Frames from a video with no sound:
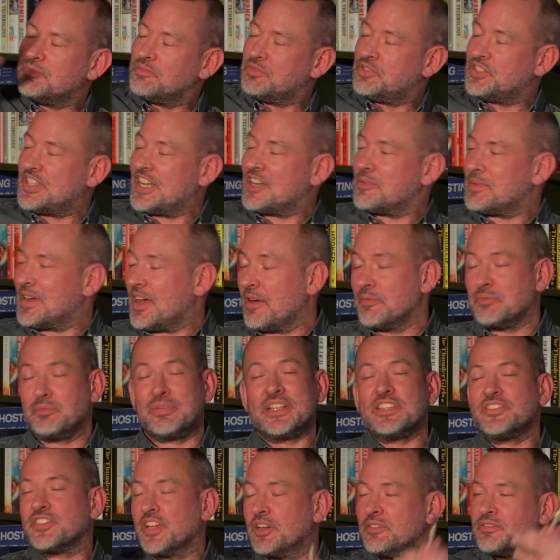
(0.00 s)
share about,
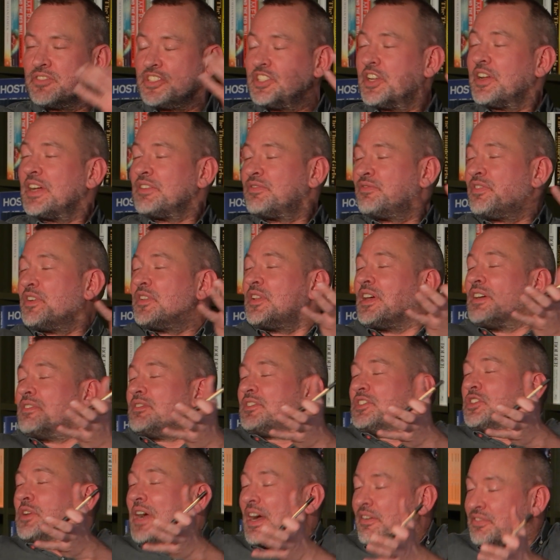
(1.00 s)
please don't feel
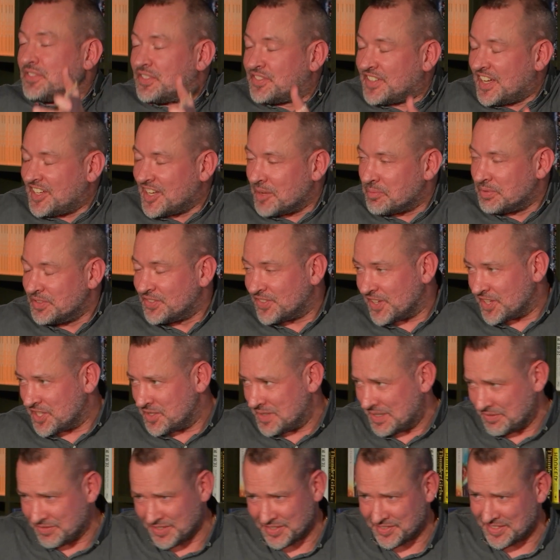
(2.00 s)
you have to stand up and say
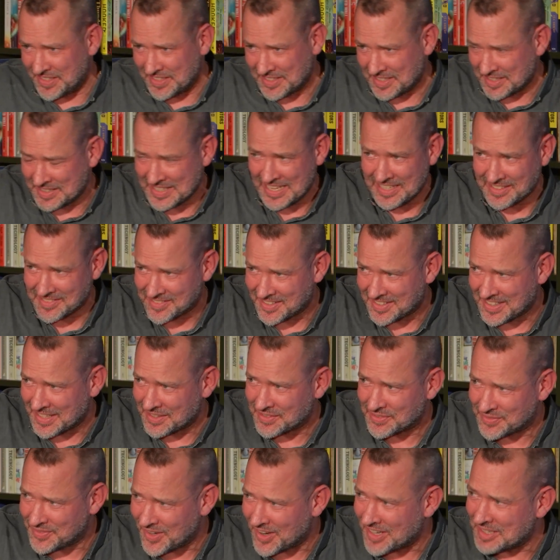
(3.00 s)
you have testicular cancer,
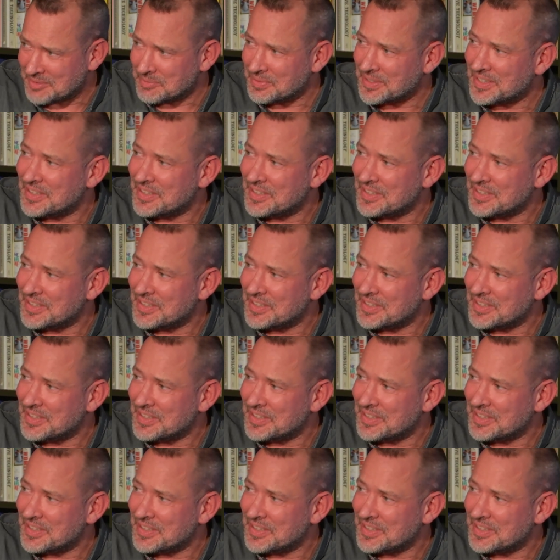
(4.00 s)
that's fine.